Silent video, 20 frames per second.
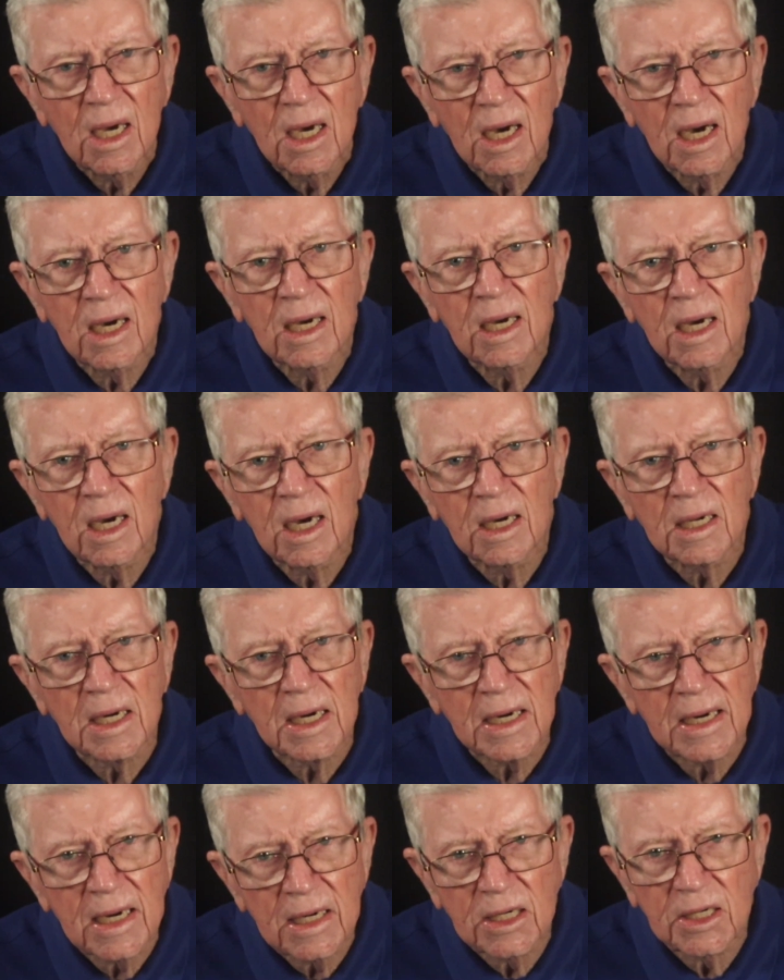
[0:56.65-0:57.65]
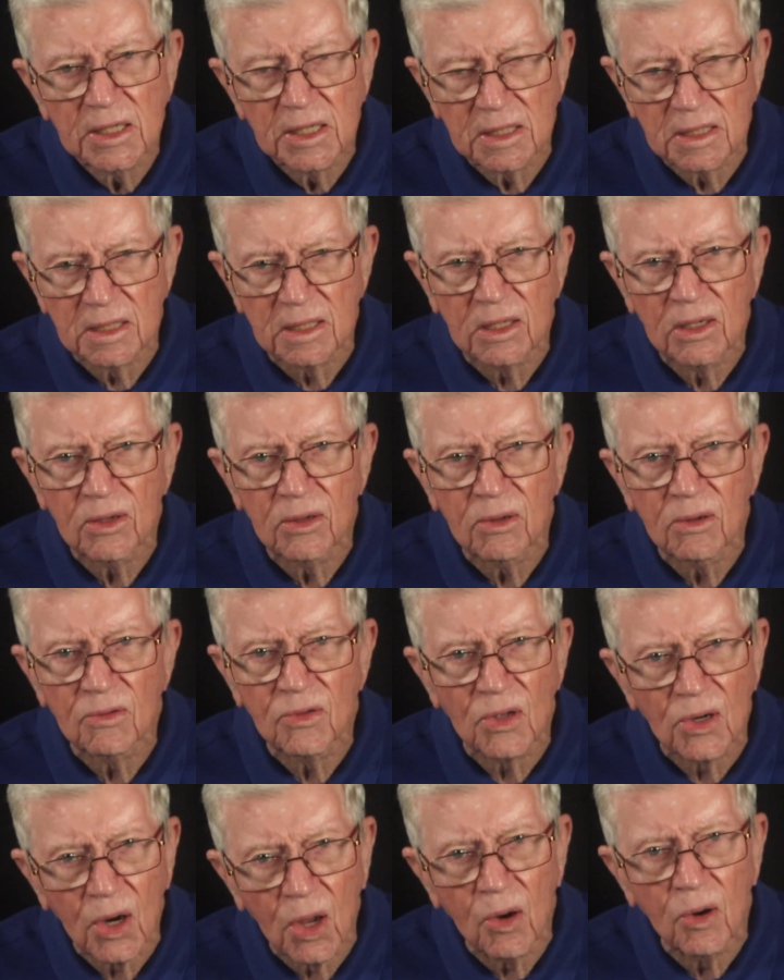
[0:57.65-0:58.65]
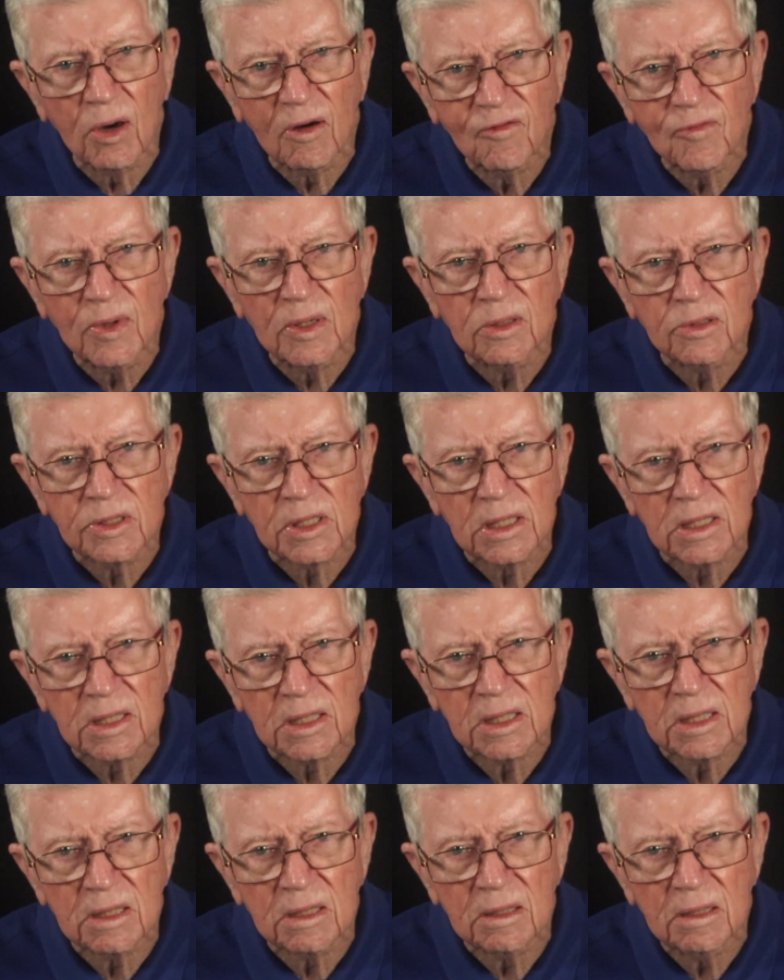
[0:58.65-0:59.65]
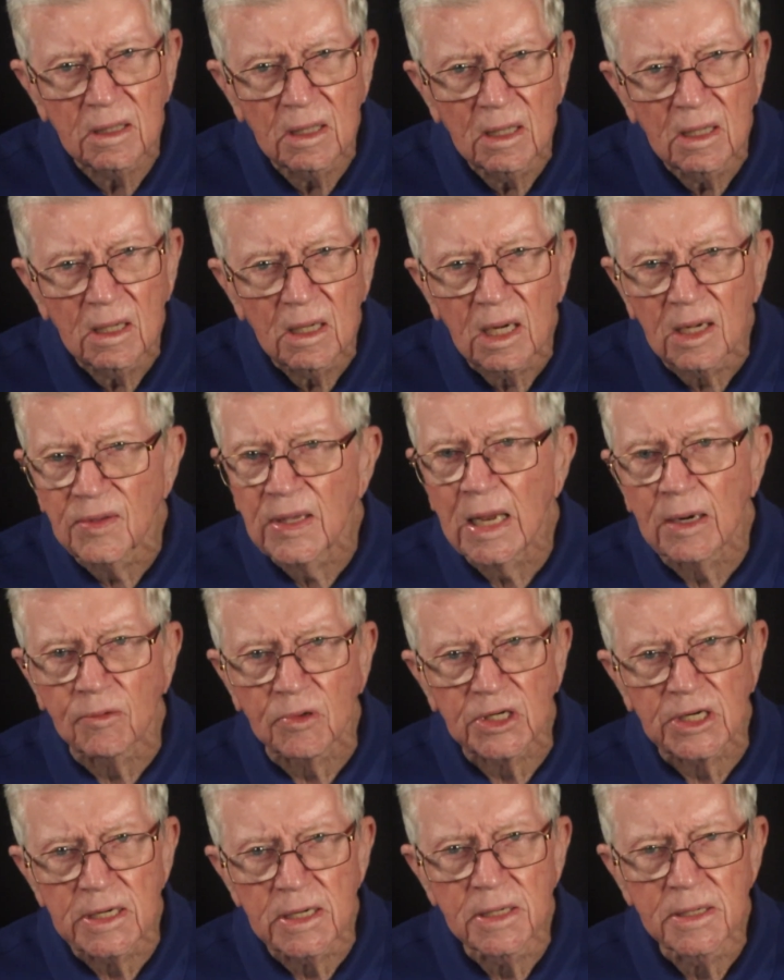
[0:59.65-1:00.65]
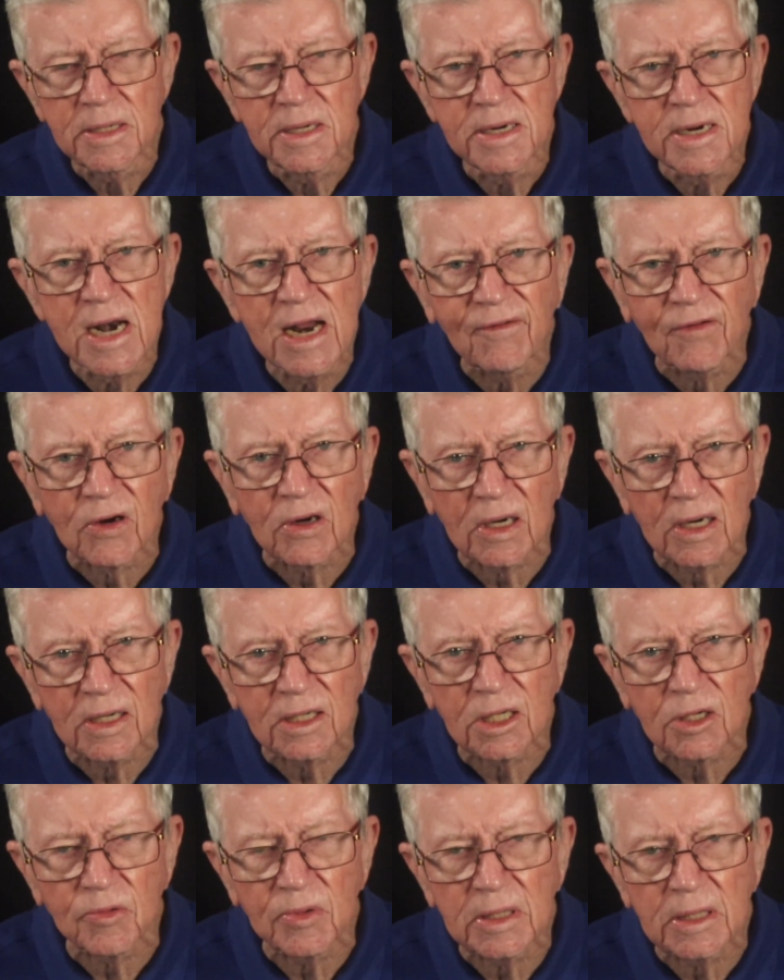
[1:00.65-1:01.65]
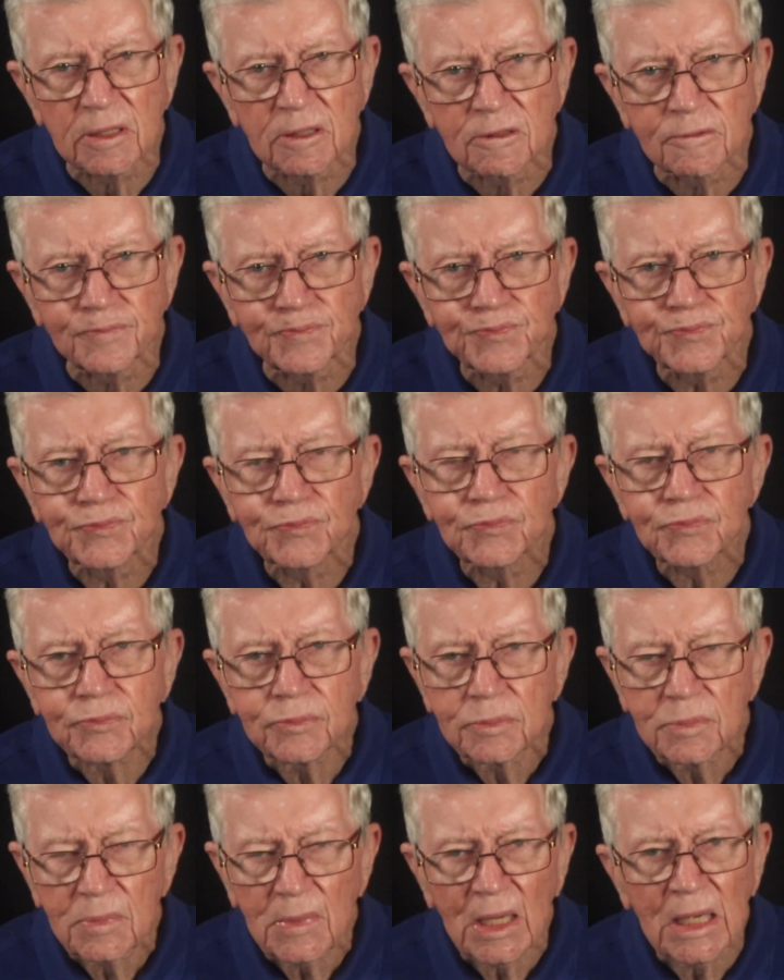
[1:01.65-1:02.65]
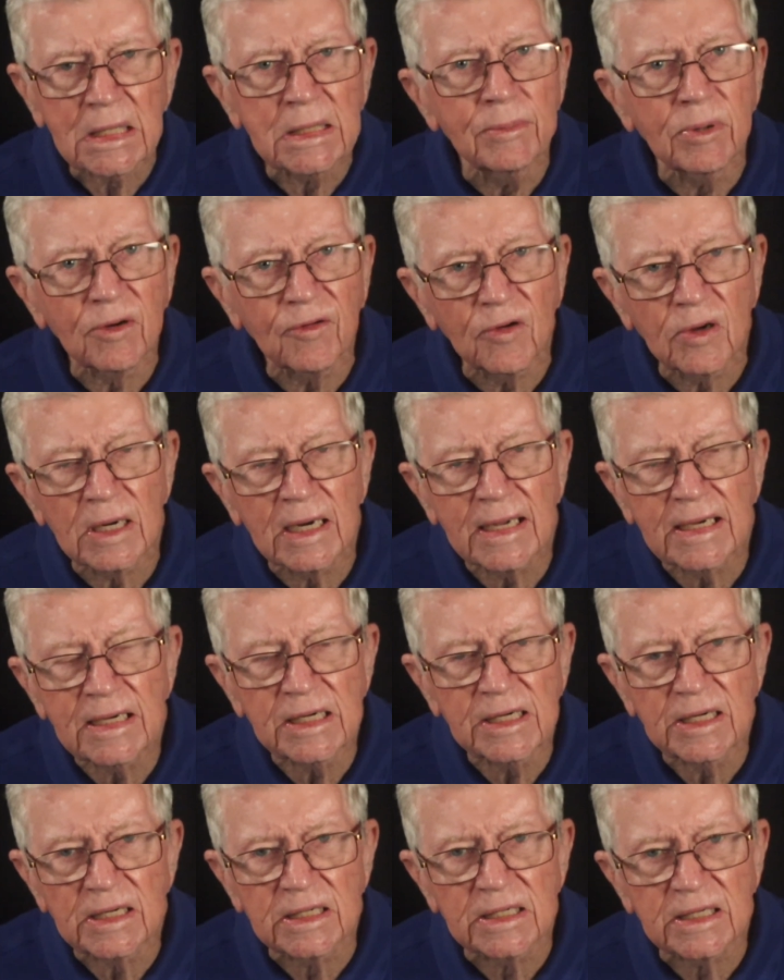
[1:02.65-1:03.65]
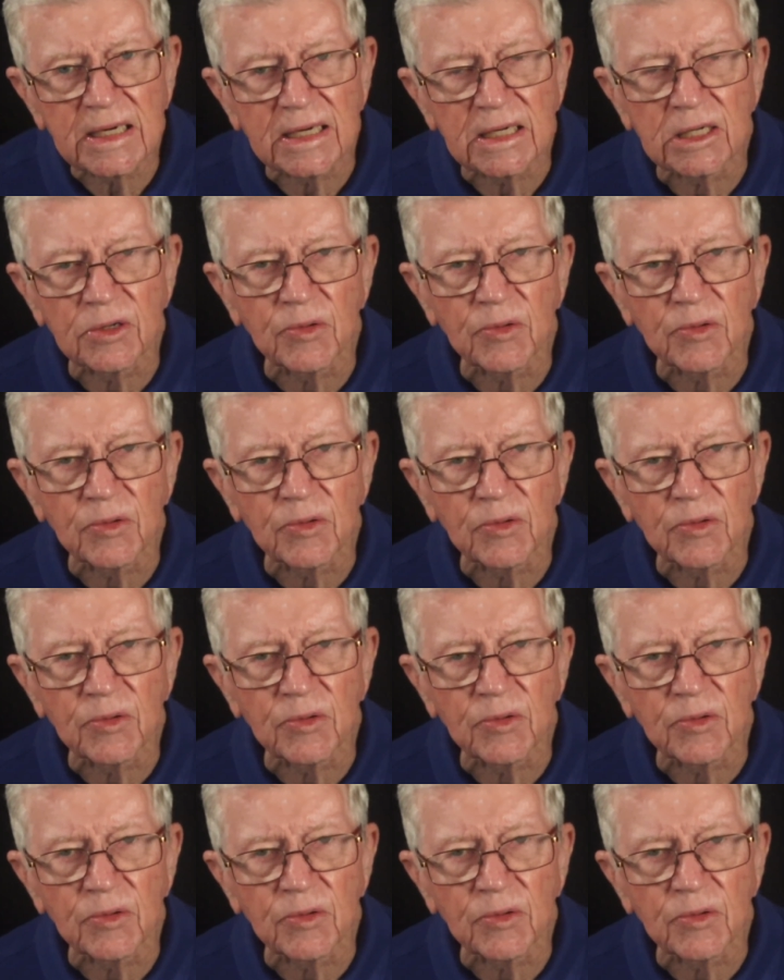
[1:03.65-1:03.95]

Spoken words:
an addition to the law of Moses, and that it was never God's will. The book of Galatians, as